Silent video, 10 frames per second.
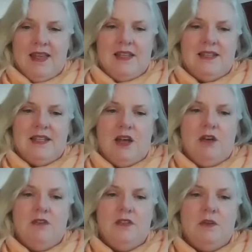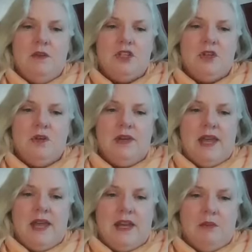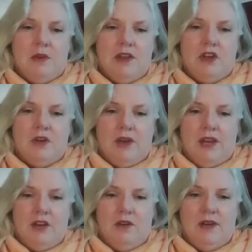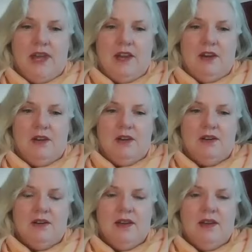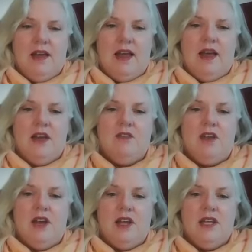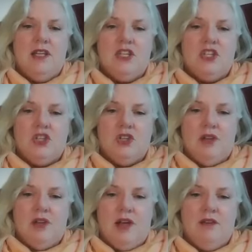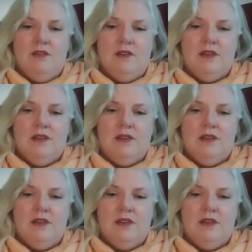the self that was created by the great creator out of unconditional love,